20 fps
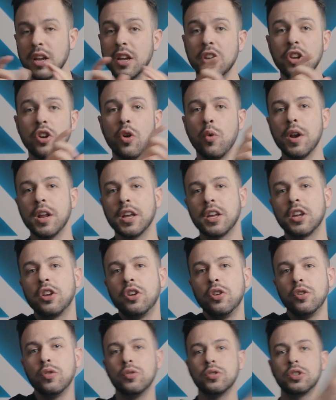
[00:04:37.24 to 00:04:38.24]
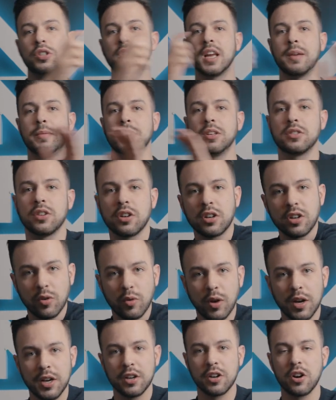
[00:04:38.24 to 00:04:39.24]
You don't want a huge semicircle
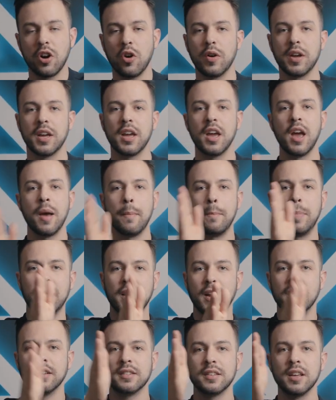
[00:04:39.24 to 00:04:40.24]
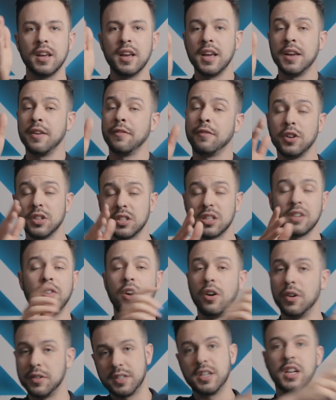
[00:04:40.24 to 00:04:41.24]
while you're going, because first of
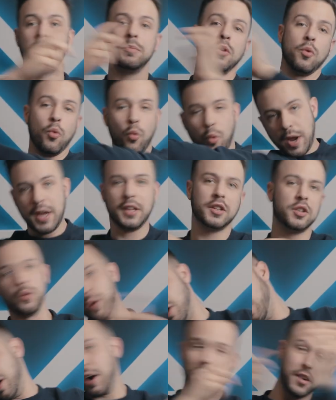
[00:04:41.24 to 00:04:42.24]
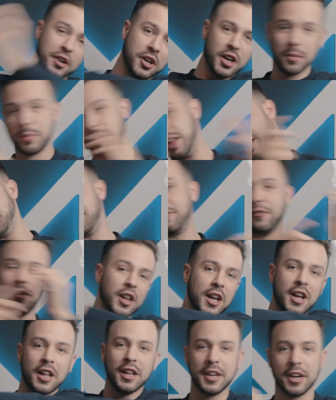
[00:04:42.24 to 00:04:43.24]
all, it's gonna be way too hard and you're gonna be like
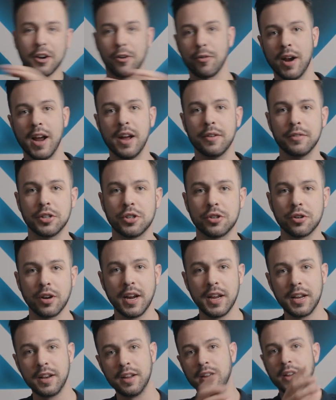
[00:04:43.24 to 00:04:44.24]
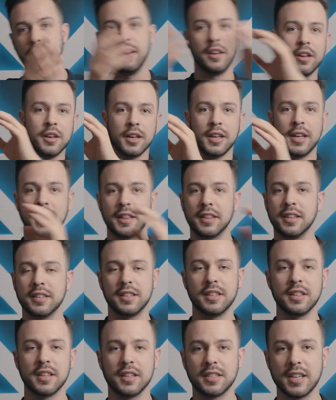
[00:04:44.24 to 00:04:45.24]
flailing around to try and get
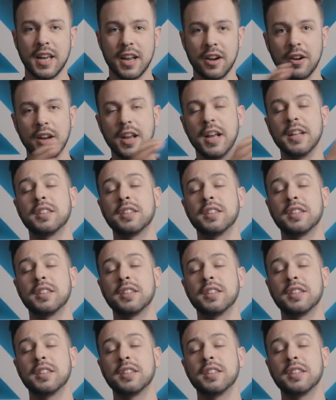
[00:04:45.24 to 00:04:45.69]
this in the center.